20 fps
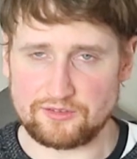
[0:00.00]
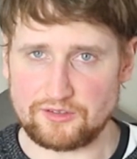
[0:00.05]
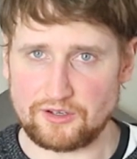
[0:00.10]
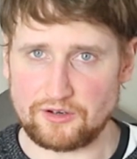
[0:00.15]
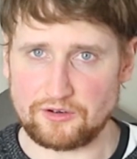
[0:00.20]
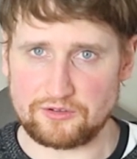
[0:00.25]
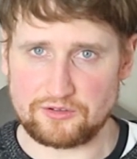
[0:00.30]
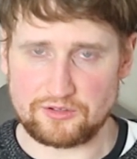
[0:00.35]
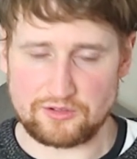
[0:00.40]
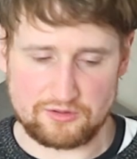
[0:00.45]
and
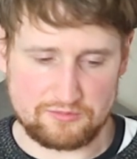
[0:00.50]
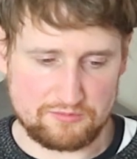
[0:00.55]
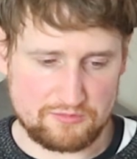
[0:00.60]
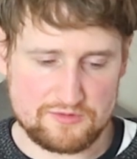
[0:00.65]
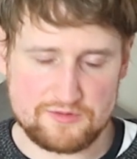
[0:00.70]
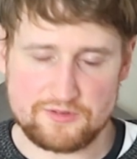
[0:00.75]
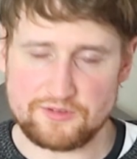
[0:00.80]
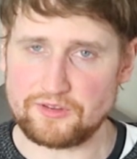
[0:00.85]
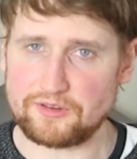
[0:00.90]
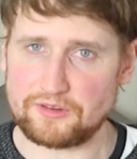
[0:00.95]
start to
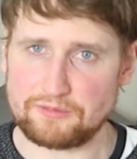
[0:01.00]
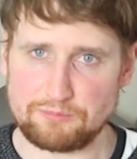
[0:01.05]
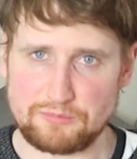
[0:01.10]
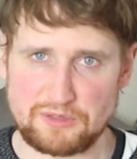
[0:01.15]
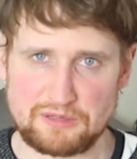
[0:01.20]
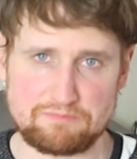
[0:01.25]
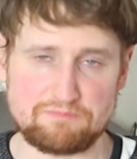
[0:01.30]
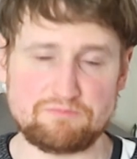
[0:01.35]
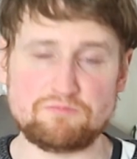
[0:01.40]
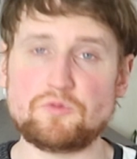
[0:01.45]

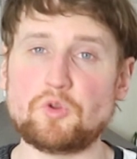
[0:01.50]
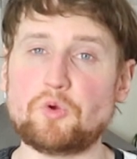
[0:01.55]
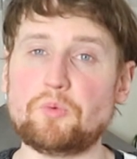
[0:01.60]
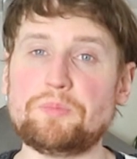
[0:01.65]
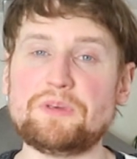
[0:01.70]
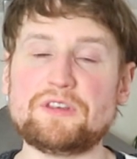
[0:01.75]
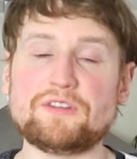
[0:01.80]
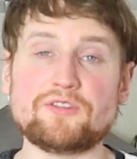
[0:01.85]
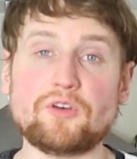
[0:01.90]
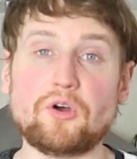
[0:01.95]

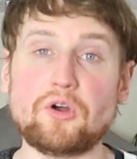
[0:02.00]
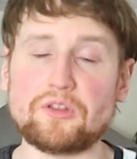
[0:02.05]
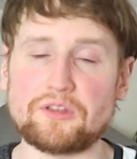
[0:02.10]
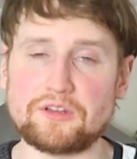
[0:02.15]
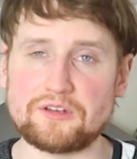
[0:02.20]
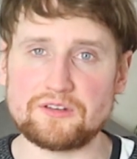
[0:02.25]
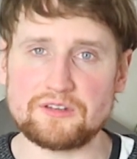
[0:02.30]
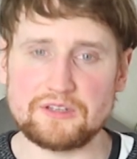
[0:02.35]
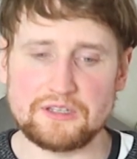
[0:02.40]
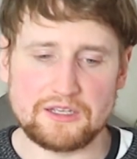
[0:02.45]
be
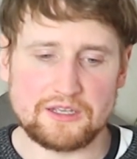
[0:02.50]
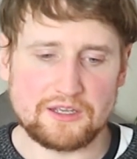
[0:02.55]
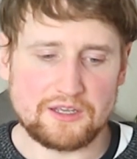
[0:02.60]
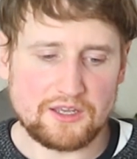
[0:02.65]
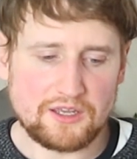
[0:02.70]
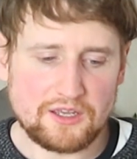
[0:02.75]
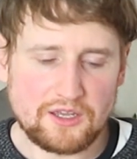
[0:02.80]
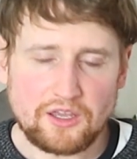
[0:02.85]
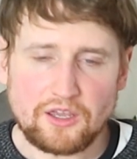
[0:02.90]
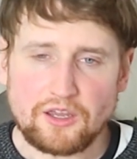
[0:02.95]
solid.
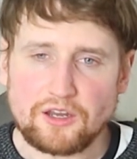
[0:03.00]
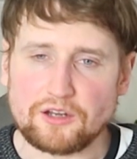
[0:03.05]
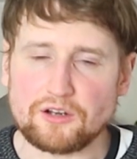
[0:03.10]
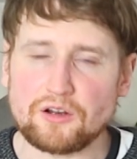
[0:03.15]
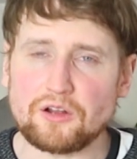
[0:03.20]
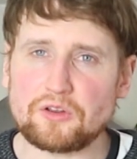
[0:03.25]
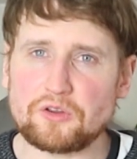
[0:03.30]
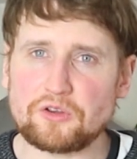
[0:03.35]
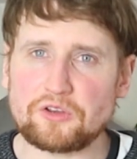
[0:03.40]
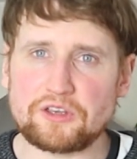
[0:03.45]

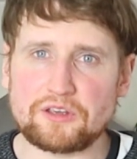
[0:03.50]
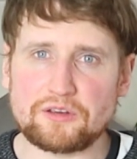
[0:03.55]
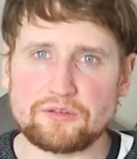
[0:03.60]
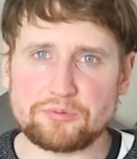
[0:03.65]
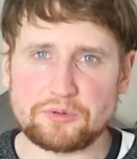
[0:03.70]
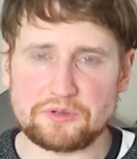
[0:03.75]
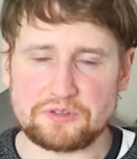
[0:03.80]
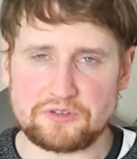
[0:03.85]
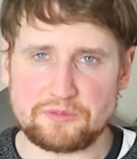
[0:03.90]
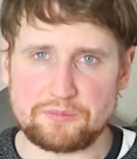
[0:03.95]
You're not
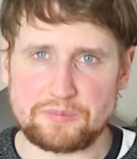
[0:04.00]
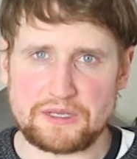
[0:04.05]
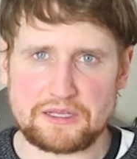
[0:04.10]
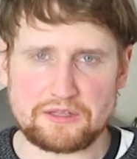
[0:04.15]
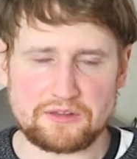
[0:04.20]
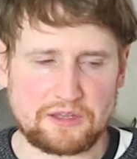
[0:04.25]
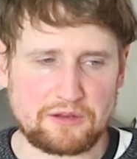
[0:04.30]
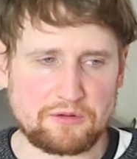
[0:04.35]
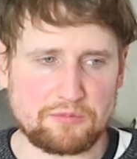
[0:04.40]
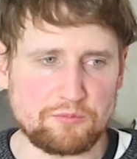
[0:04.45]
looking for it to
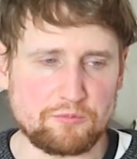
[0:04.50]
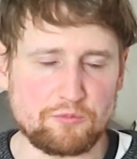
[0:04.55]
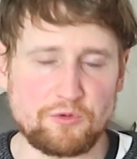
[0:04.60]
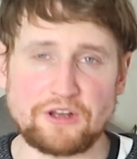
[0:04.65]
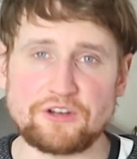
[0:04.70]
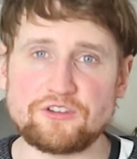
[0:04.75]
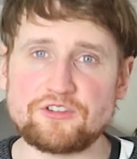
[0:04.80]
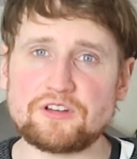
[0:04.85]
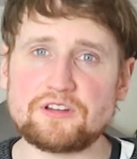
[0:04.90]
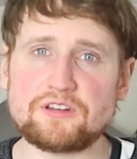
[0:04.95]
be like
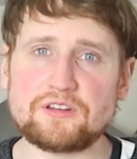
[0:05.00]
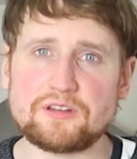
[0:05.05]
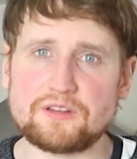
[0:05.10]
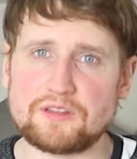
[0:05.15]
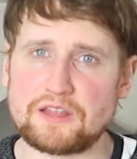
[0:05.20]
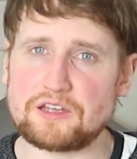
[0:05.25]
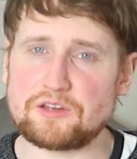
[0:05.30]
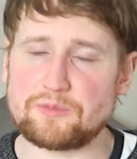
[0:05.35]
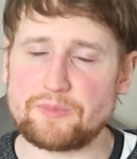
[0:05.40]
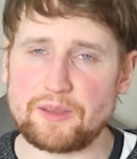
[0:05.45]
rigid,
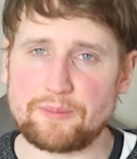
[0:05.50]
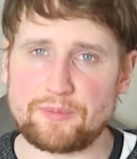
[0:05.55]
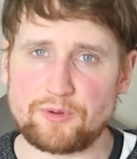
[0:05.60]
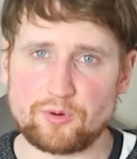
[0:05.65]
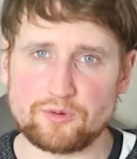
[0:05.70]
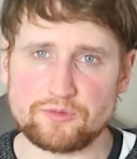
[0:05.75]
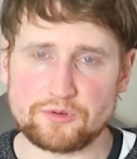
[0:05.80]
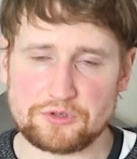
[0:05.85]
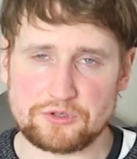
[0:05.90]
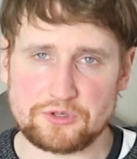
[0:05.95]
then you might
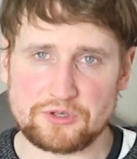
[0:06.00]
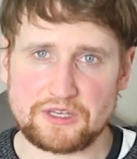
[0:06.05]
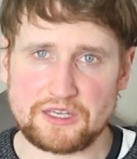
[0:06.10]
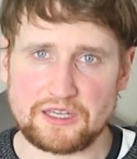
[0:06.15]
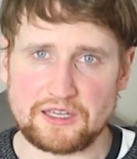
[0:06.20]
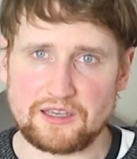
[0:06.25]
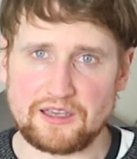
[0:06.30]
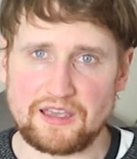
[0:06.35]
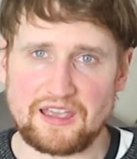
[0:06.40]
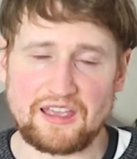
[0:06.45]
be
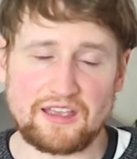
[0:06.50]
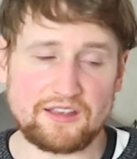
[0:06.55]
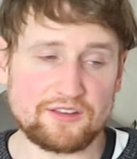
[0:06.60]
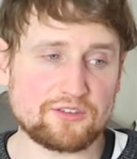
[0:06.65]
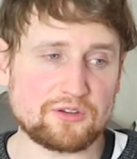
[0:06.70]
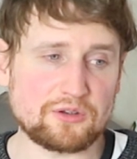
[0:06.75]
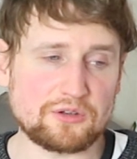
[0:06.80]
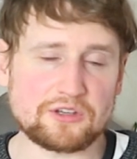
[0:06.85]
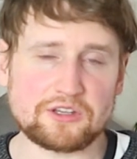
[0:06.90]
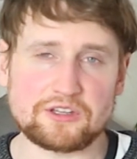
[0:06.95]
overcooking it. It
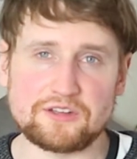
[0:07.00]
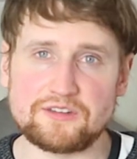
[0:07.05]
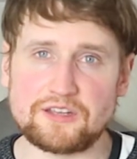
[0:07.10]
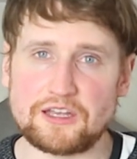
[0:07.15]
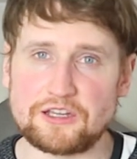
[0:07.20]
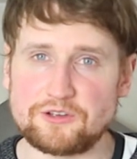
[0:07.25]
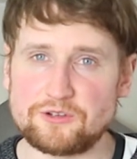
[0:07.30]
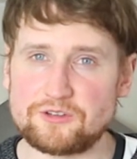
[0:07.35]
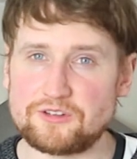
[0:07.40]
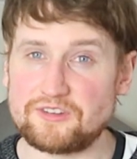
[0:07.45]
is going to
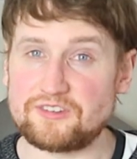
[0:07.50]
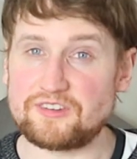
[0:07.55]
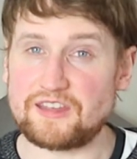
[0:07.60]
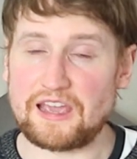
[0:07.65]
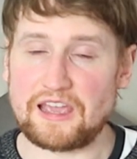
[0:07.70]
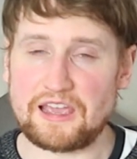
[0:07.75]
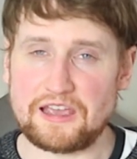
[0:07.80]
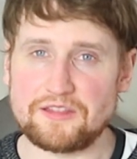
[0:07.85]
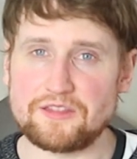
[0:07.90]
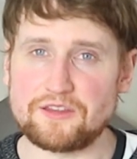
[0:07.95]
continue to
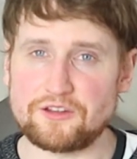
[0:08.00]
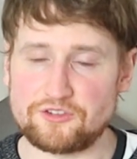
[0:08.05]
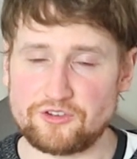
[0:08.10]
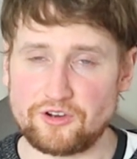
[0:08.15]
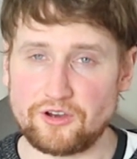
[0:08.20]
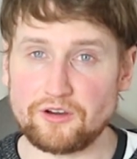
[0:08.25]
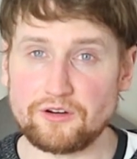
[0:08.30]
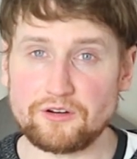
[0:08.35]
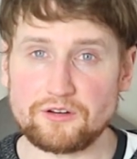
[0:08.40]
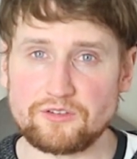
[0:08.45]
set in the
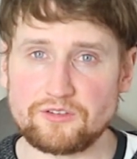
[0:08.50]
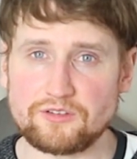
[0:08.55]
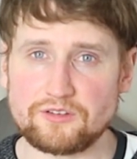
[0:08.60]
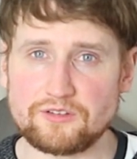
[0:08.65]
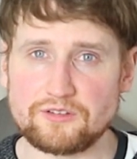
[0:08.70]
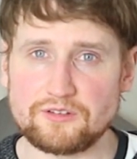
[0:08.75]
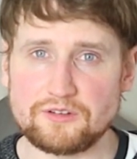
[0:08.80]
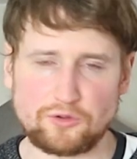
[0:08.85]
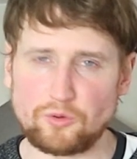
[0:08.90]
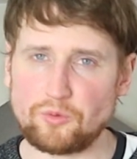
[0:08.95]

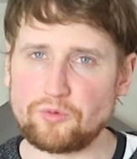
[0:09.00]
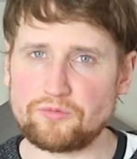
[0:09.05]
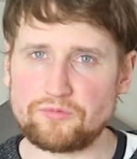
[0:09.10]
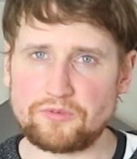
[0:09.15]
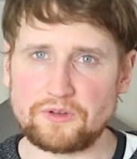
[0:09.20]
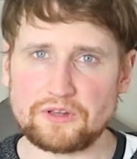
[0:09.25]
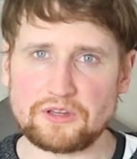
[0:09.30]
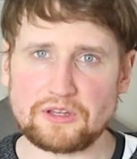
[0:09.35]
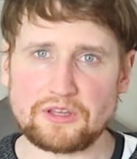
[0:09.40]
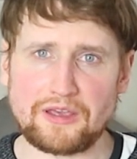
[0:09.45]
jars, so don't
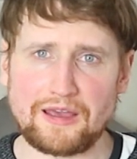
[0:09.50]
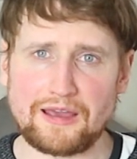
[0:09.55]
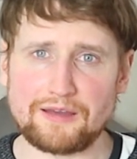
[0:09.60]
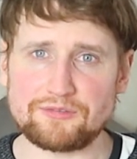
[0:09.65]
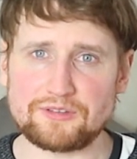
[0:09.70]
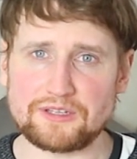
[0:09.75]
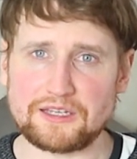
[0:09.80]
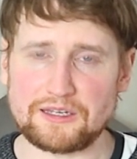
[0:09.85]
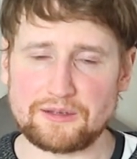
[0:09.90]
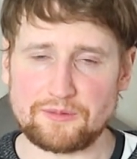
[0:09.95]
feel like you
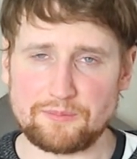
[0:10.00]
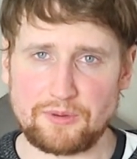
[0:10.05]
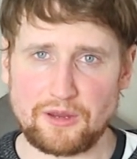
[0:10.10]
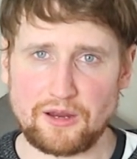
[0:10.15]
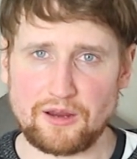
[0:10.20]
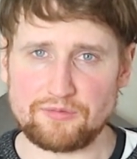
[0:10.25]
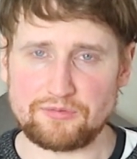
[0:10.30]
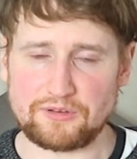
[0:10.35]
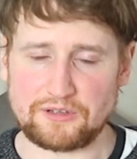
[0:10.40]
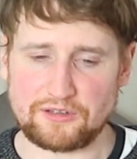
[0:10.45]
have to get it
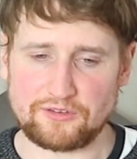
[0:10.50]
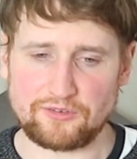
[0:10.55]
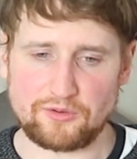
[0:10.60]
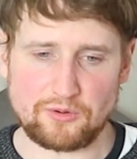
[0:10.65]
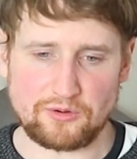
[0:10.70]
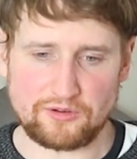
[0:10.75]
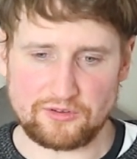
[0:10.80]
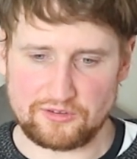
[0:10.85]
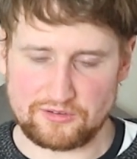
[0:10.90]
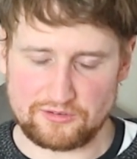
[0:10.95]
perfect. As
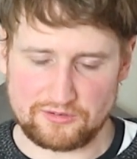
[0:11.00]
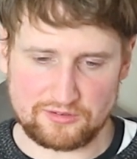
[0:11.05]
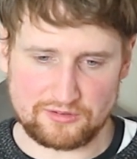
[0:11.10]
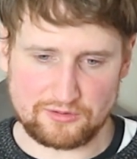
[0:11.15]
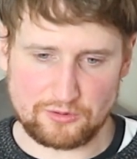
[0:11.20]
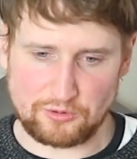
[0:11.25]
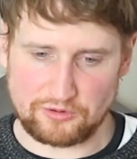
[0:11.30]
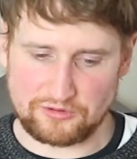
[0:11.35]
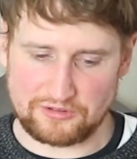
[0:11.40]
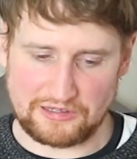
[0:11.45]
long as
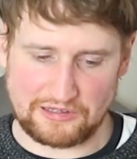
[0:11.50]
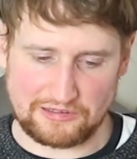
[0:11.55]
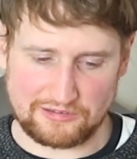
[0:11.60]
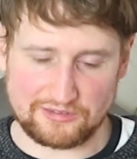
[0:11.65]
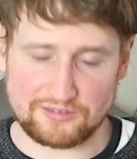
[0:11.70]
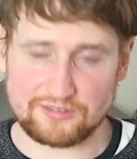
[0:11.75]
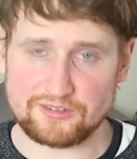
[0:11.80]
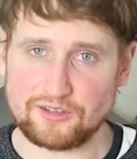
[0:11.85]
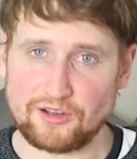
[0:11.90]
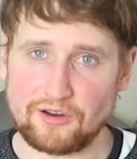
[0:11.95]
it looks like
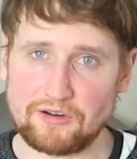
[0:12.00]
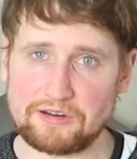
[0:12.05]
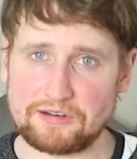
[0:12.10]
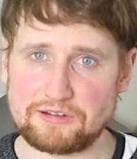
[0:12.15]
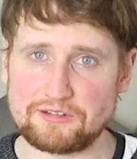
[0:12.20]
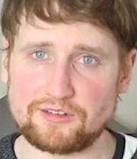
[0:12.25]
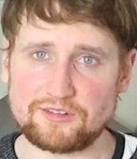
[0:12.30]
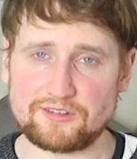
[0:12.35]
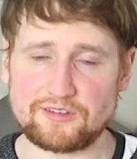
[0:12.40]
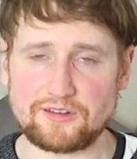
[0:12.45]
it's
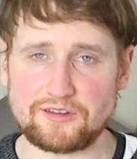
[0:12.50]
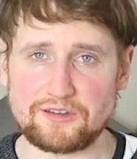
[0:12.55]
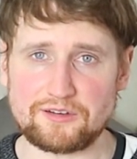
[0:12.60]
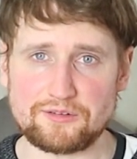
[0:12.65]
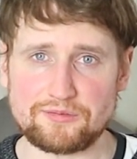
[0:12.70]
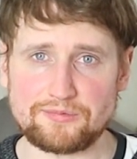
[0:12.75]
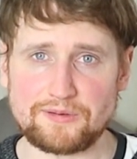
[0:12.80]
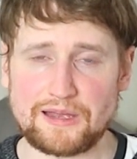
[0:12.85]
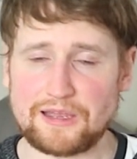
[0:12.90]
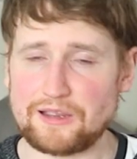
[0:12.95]
starting to
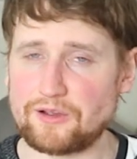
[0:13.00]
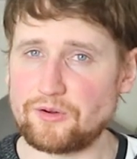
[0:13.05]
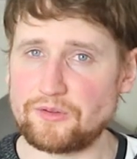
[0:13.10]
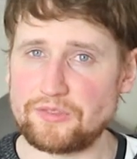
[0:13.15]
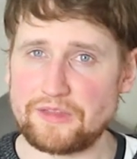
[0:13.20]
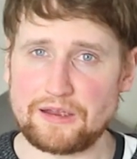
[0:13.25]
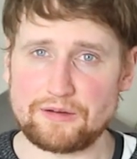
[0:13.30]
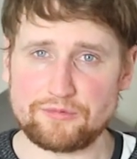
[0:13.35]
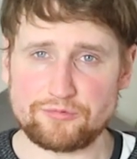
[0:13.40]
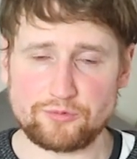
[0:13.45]
solidify
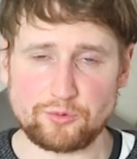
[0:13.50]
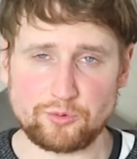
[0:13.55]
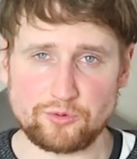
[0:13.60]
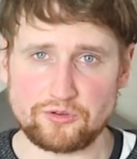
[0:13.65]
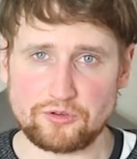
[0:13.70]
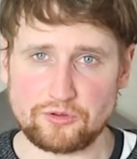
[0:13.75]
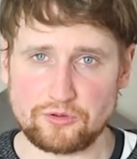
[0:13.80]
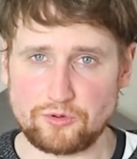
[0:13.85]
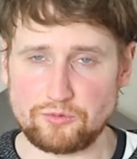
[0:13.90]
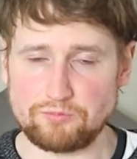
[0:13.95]
on that
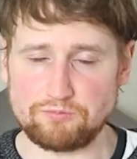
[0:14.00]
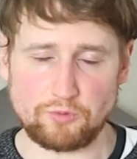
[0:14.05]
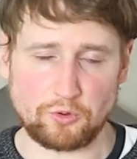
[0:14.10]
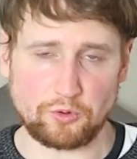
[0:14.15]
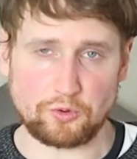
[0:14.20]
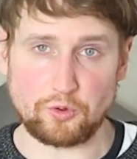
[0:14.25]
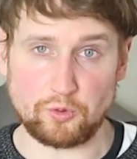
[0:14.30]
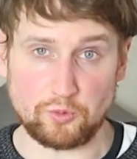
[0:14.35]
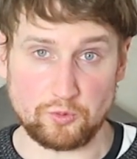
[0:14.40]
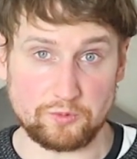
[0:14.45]
frozen
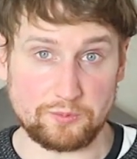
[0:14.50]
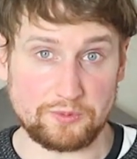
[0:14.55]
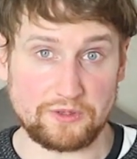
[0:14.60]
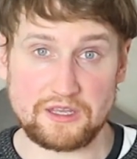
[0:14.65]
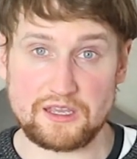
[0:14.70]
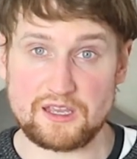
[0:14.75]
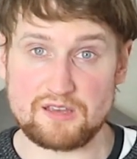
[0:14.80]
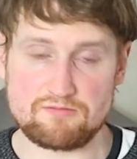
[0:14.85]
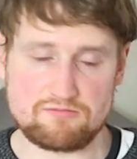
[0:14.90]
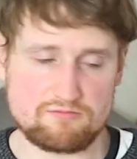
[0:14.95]
or cold
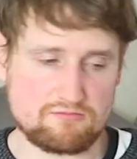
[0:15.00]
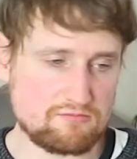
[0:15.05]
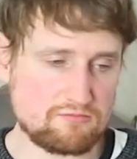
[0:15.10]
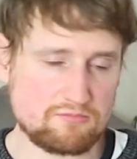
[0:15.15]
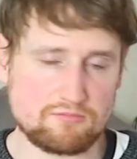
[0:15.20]
plate,